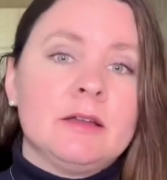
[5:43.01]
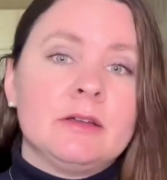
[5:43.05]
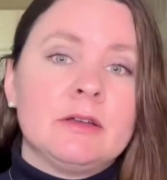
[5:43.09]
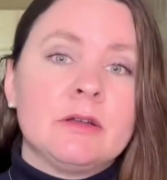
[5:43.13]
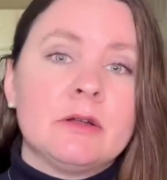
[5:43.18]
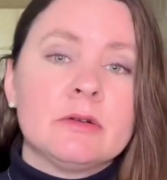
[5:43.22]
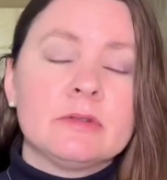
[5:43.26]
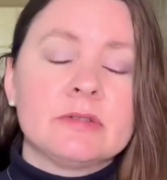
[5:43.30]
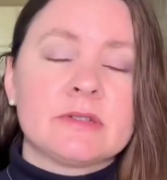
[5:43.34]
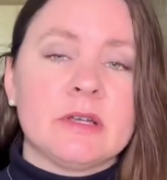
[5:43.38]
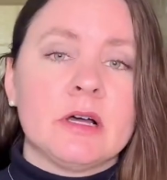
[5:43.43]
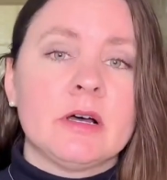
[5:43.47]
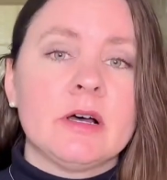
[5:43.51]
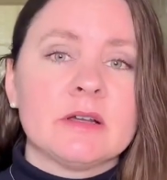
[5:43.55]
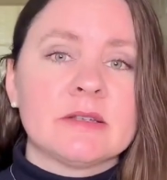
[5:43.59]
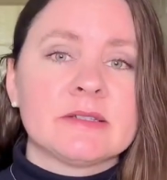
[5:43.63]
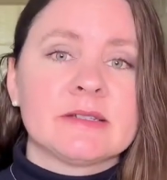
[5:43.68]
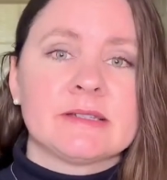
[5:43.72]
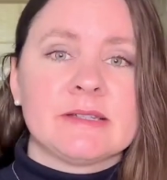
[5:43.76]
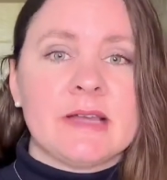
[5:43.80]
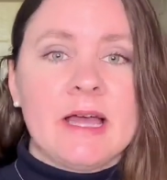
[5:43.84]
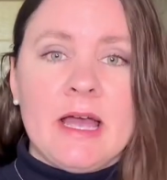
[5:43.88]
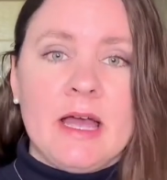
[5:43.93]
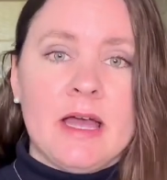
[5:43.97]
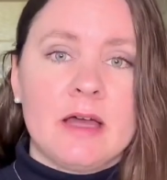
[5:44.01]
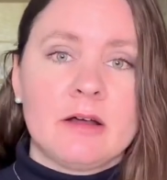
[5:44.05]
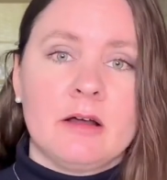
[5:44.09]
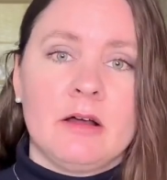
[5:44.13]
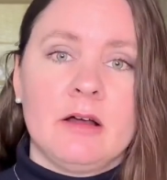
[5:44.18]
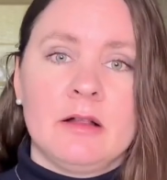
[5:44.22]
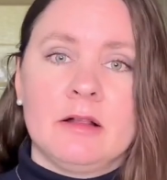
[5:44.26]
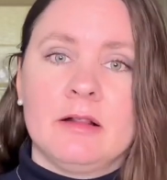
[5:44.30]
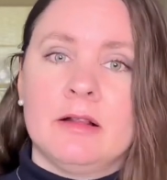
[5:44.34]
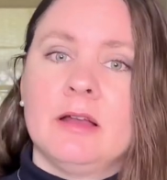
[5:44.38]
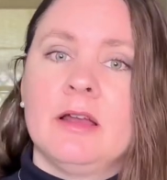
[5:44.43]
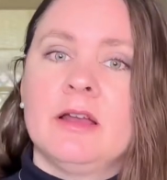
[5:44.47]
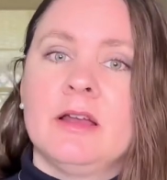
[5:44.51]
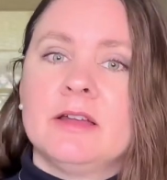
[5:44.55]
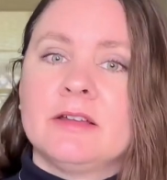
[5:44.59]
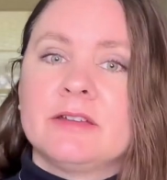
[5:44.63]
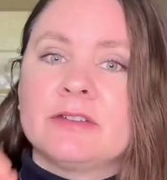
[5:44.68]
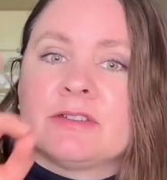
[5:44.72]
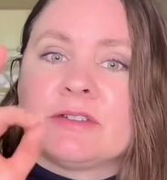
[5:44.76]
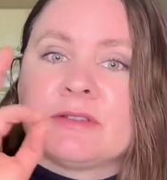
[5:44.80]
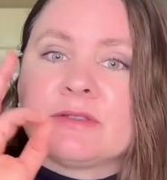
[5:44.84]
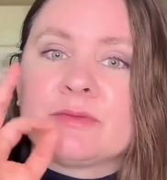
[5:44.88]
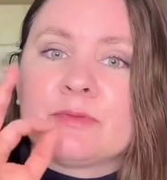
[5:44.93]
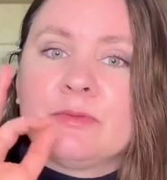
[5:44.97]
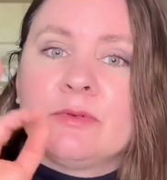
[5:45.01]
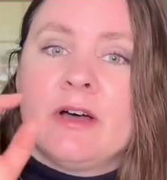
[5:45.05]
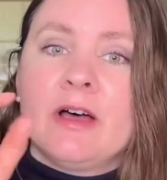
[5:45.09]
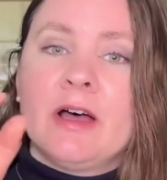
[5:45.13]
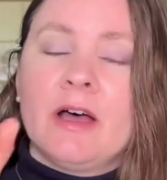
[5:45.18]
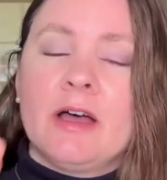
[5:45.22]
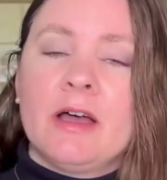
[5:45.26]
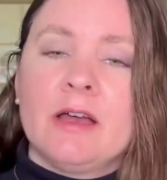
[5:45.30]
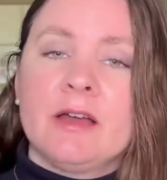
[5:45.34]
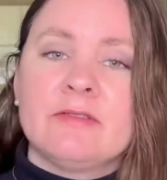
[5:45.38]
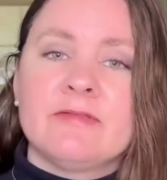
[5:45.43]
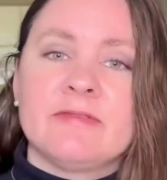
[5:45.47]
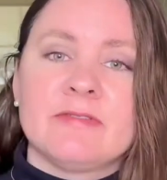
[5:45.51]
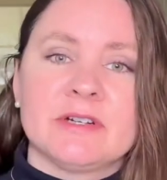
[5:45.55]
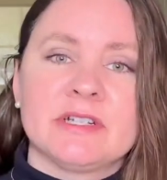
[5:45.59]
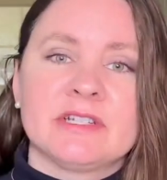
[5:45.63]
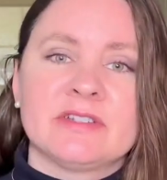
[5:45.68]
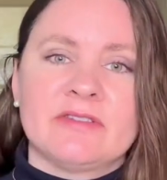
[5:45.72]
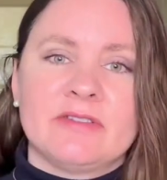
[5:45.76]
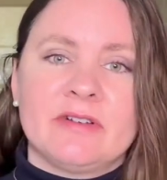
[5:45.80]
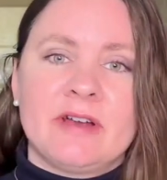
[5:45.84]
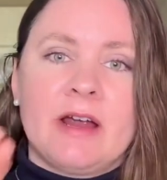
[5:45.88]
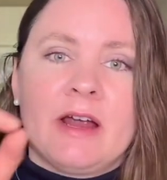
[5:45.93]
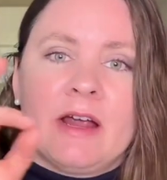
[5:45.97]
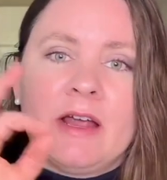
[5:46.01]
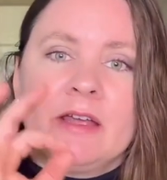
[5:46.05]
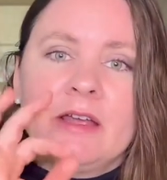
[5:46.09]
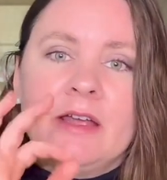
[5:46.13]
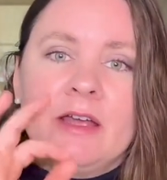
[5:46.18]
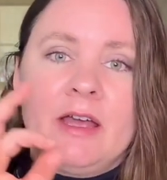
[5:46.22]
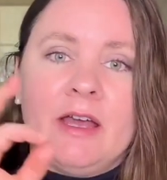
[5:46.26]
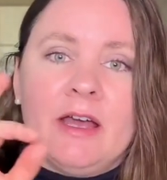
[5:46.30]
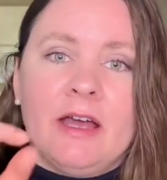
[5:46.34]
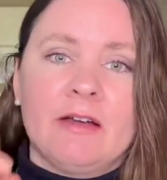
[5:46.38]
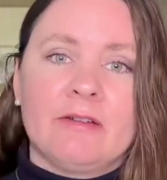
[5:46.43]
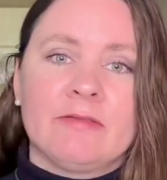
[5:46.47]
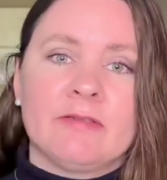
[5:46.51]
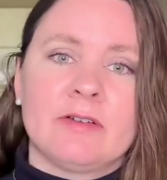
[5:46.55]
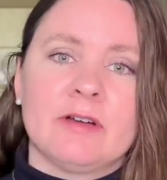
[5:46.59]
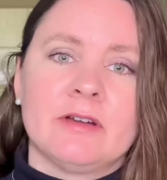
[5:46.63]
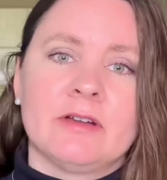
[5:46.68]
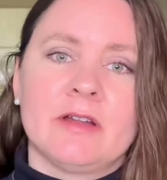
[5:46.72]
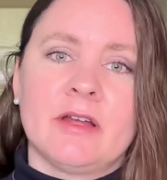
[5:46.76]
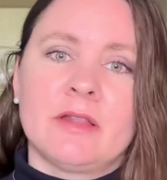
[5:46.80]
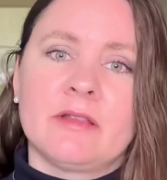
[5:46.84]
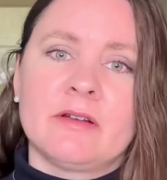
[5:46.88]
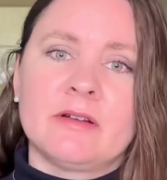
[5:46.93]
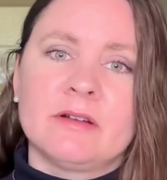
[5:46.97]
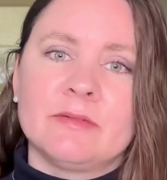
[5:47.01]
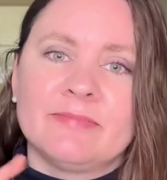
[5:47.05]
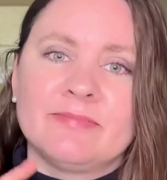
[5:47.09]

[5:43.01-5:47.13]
No sauce at all. Just one French fry after another.